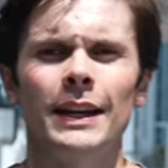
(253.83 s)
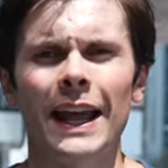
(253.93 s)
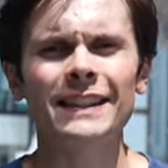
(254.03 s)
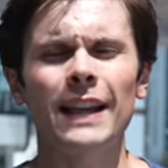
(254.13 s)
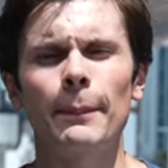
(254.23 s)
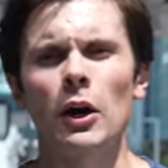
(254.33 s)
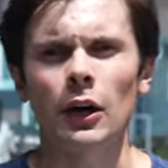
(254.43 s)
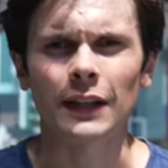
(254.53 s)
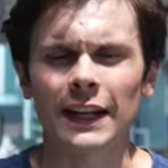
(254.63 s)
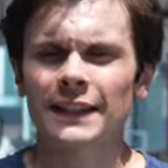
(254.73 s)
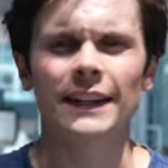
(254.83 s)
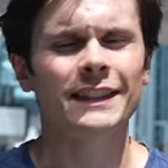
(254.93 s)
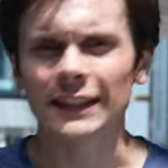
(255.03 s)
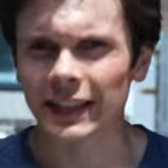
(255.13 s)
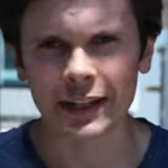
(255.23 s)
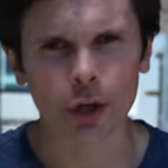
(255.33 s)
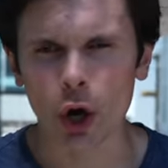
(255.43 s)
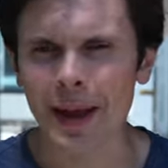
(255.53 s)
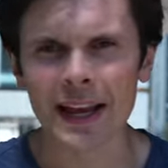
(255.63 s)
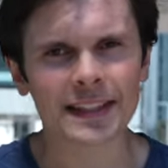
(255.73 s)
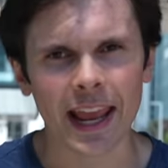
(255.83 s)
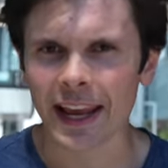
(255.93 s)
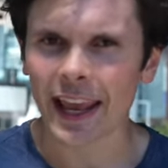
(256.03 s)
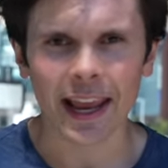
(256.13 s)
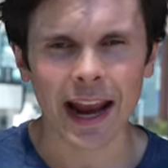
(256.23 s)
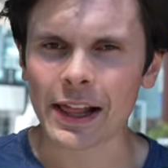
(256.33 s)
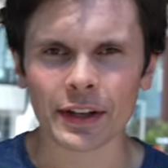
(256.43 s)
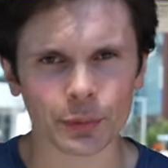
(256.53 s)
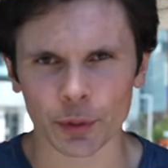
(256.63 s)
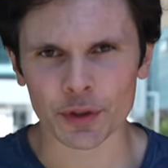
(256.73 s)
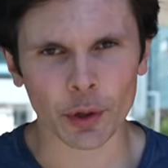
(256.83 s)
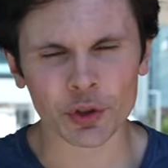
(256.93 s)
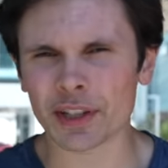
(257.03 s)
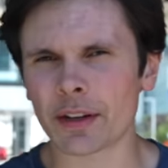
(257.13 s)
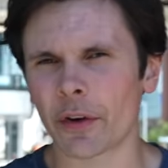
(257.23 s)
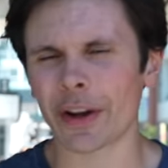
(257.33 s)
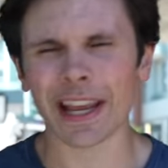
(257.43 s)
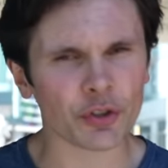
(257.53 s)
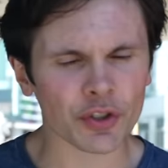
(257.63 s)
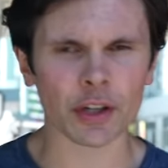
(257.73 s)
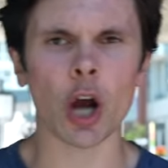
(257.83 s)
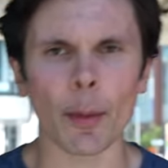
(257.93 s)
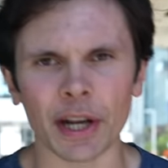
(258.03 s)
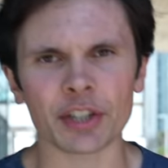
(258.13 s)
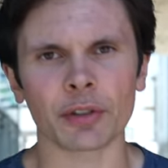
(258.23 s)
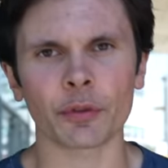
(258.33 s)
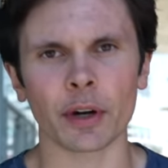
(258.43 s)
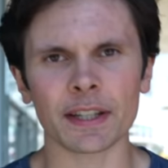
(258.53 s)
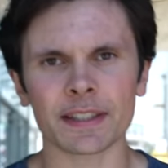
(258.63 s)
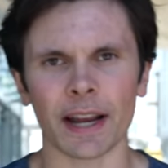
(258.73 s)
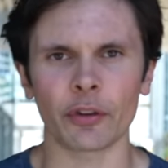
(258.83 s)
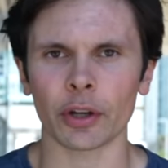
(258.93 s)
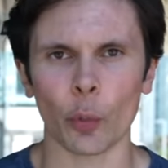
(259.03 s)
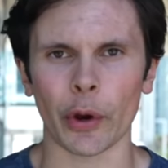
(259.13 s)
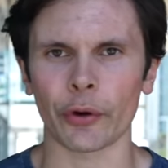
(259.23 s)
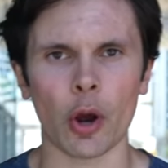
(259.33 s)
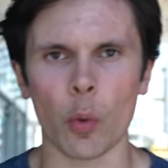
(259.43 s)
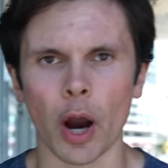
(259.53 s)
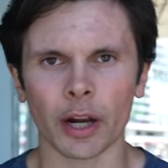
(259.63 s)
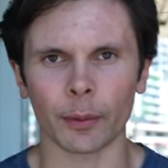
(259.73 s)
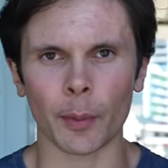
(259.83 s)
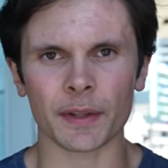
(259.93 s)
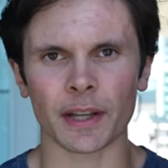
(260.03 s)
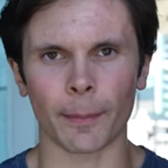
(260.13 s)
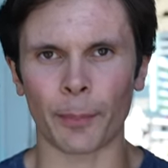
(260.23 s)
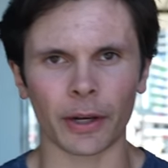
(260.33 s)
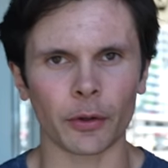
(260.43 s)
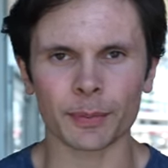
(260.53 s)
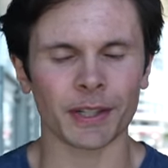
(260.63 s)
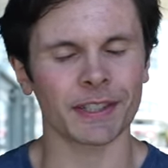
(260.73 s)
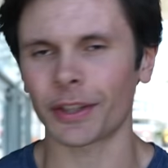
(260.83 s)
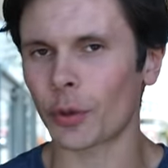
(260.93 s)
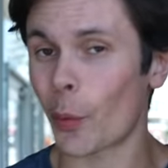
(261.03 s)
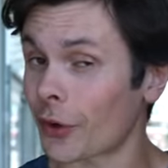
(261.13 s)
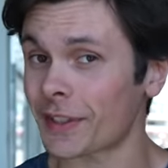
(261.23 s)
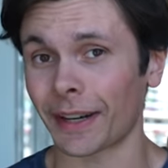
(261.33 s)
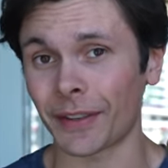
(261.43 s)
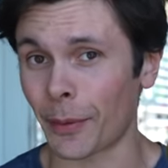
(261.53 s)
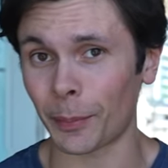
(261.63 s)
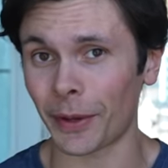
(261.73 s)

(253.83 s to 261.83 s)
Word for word: Next up on our list is Selena Gomez, aka Alex Russo. She is a very interesting combination for us. I feel like a weirdo walking around with some pickles, but it's not the weirdest thing I've done with